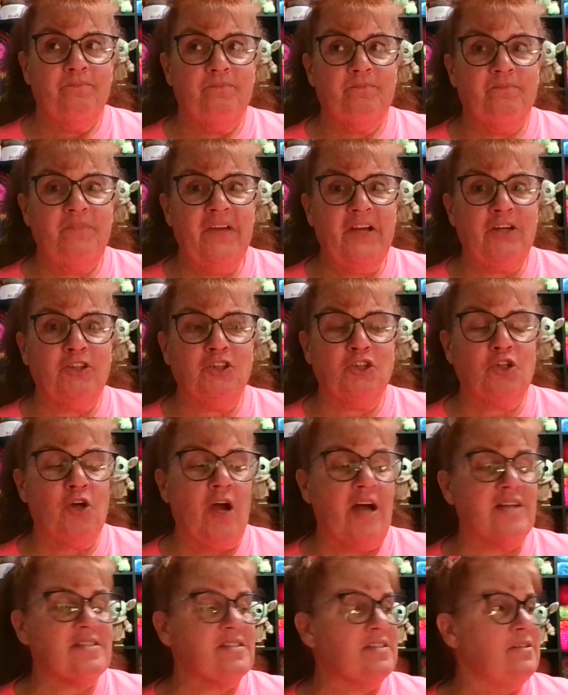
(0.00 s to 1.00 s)
fingers
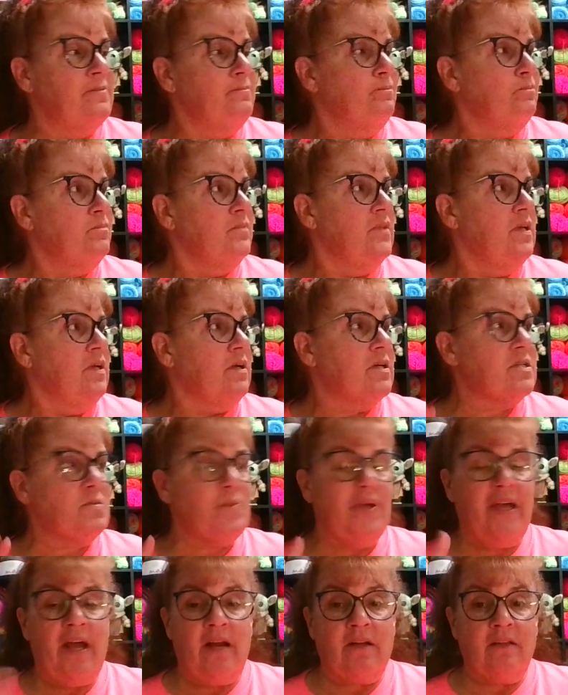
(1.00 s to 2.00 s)
crossed, because we
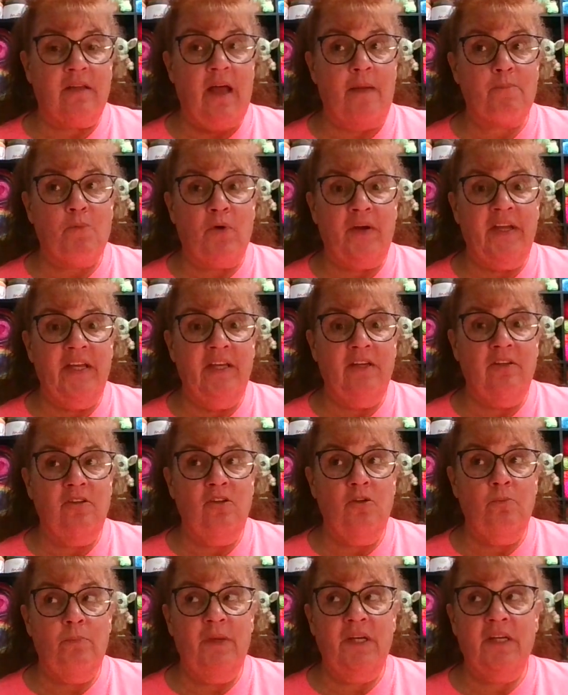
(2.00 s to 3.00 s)
got a lot more heat and
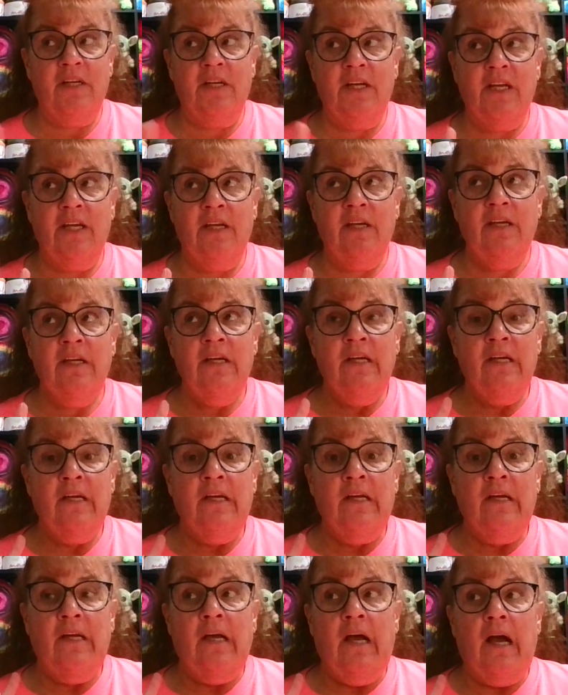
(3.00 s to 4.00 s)
humidity,
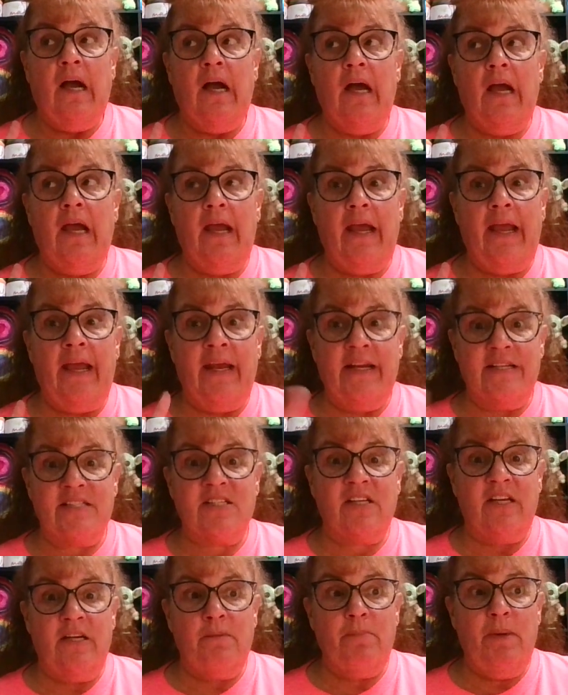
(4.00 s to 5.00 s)
and it's
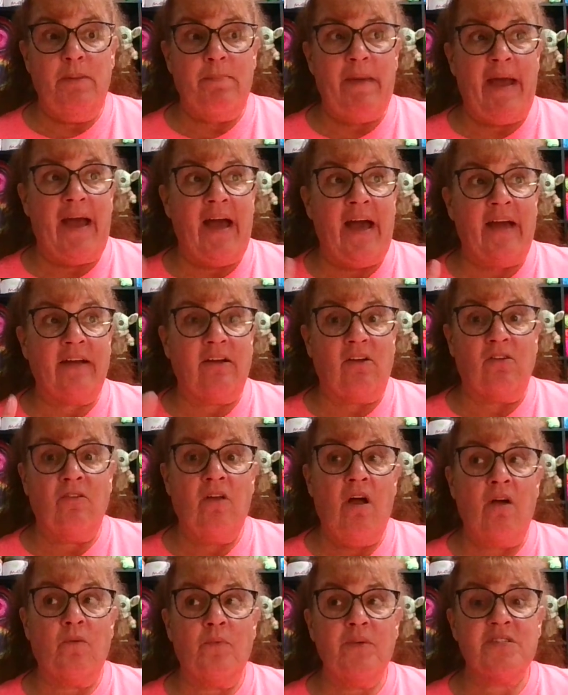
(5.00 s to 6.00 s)
going to be bad
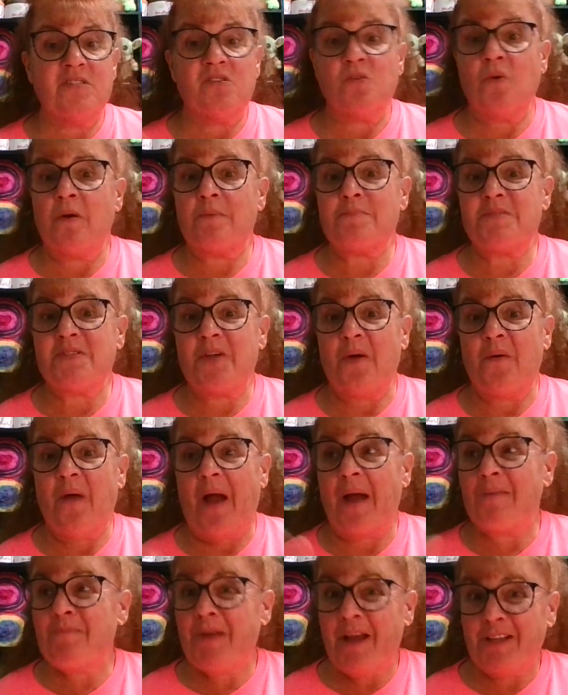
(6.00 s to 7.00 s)
along with storms. So
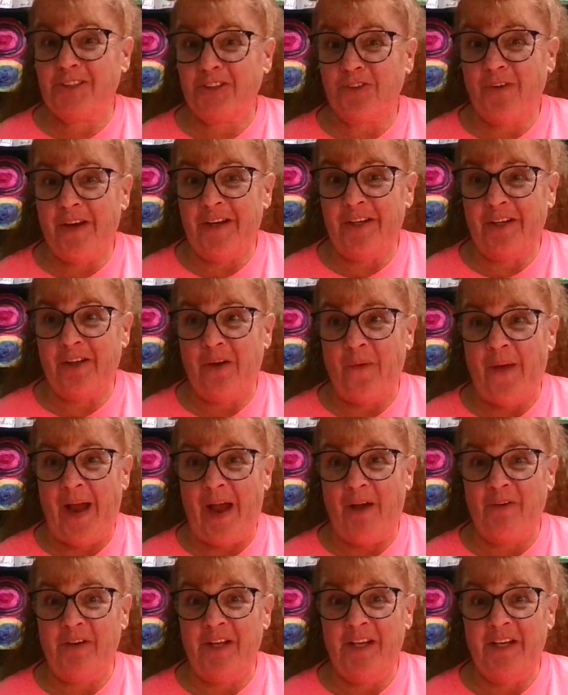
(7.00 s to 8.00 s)
I'm not trying to go
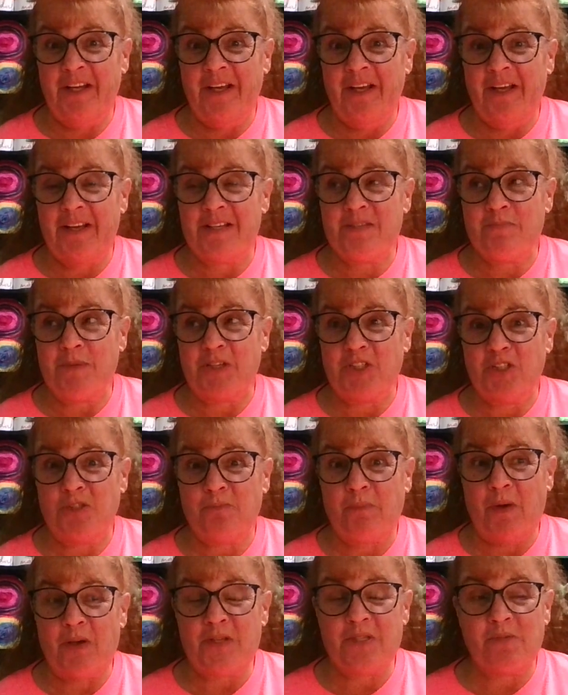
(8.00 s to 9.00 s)
out in it as much as
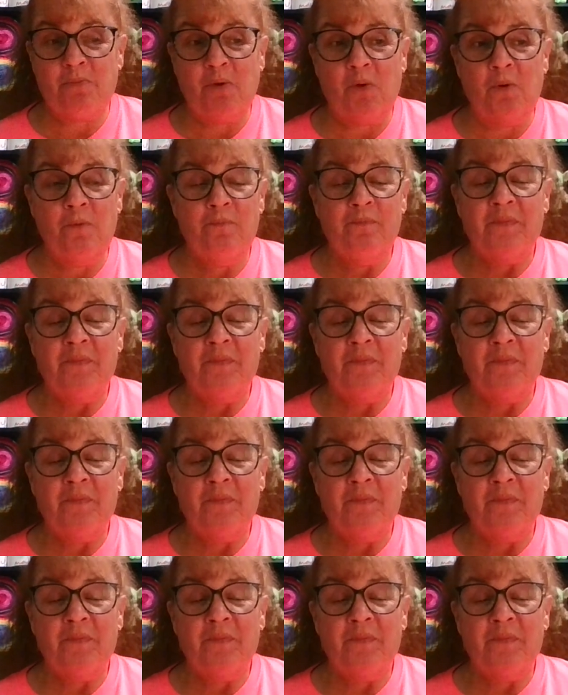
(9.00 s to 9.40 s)
possible.